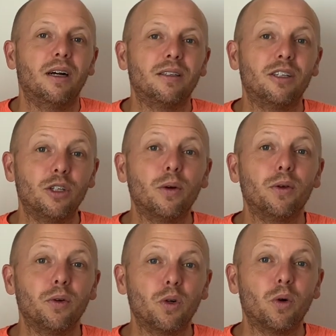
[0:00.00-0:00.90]
Did you know a
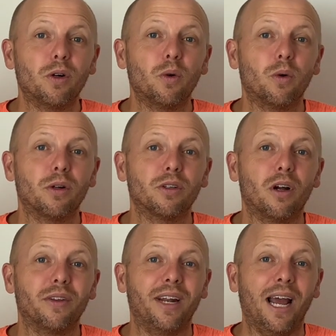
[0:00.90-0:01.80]
unicorn horn is
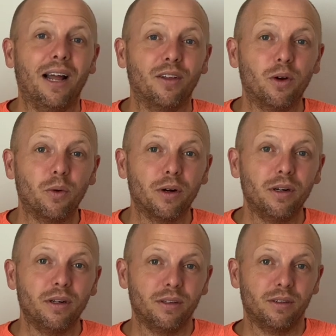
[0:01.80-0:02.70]
called an alicorn?
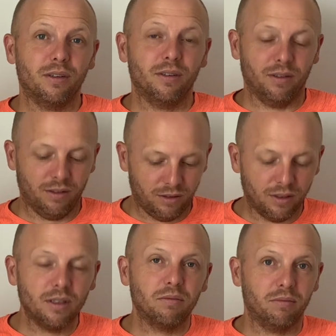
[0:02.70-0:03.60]

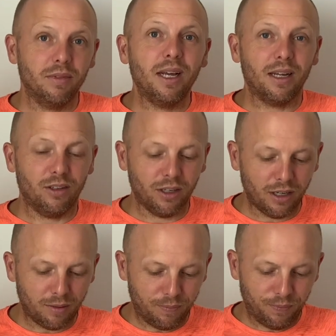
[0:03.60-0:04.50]
Yeah, look it
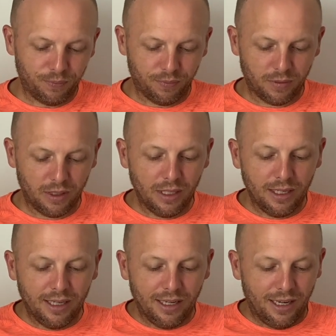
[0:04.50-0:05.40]
up.
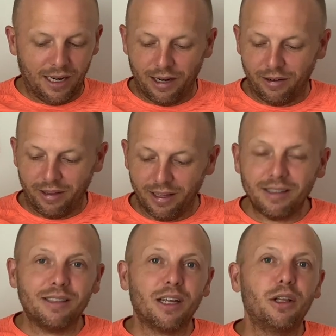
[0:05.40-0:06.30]
All right,
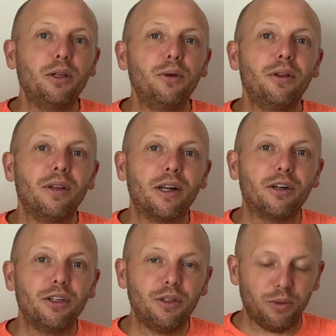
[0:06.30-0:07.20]
let's glue the letter
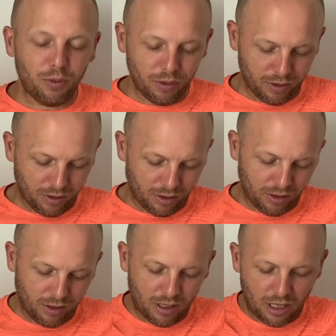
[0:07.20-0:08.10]
U
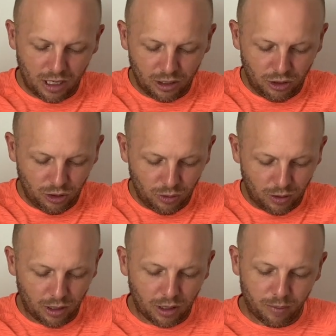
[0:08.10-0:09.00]
onto
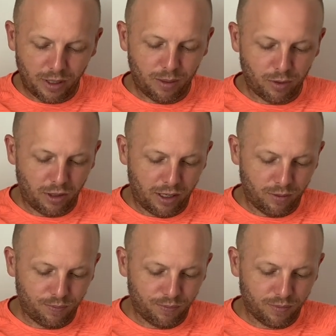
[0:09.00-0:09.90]
our paper now.